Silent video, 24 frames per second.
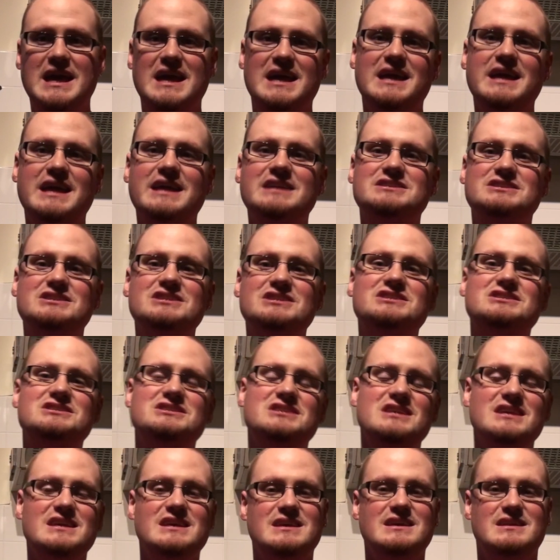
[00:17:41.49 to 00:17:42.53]
It's the
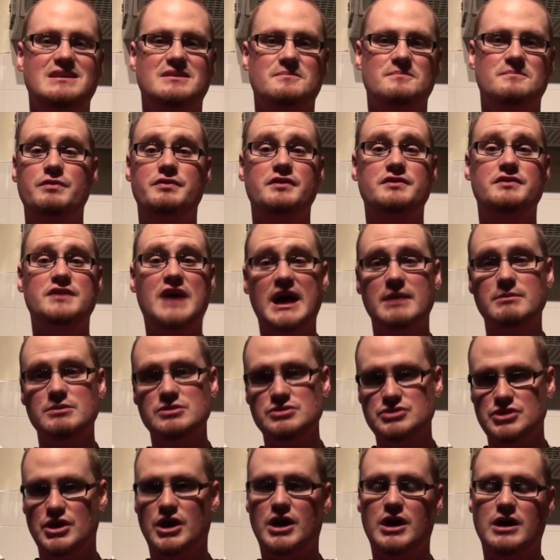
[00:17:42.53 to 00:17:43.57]
scene with the Diamond
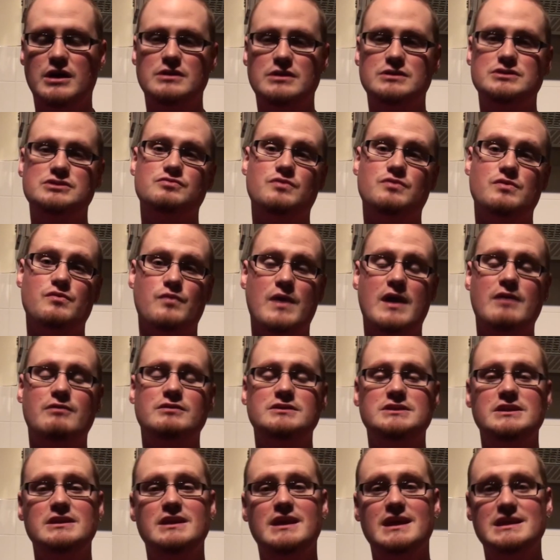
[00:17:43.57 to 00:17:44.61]
Dogs, when
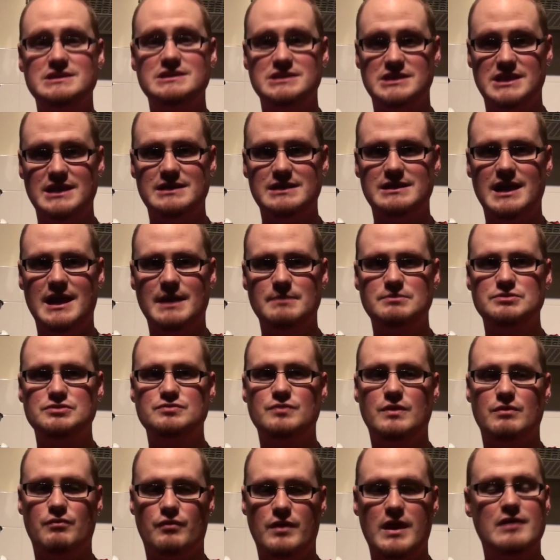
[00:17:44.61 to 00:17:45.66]
Rarity gets kidnapped,
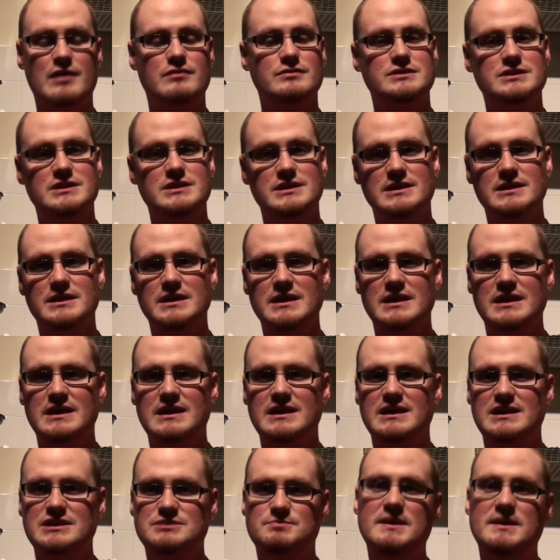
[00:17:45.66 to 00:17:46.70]
when Rarity
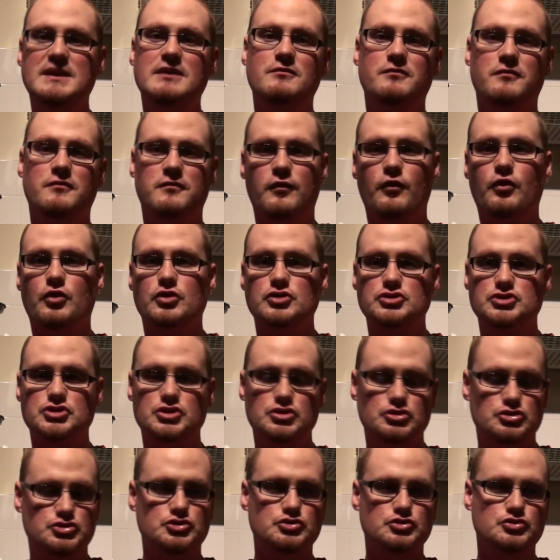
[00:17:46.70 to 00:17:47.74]
is being
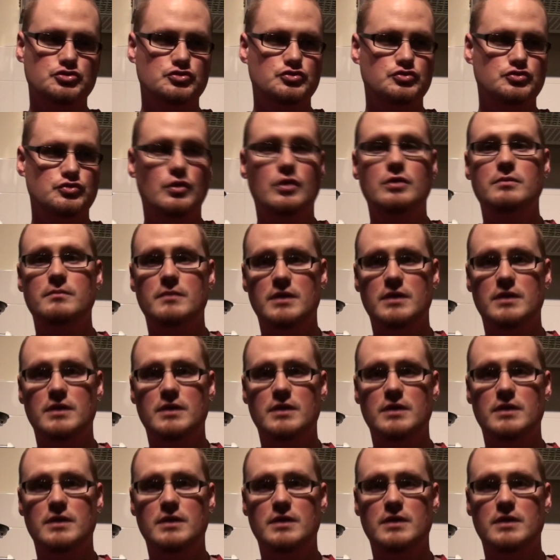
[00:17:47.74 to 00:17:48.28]
forced to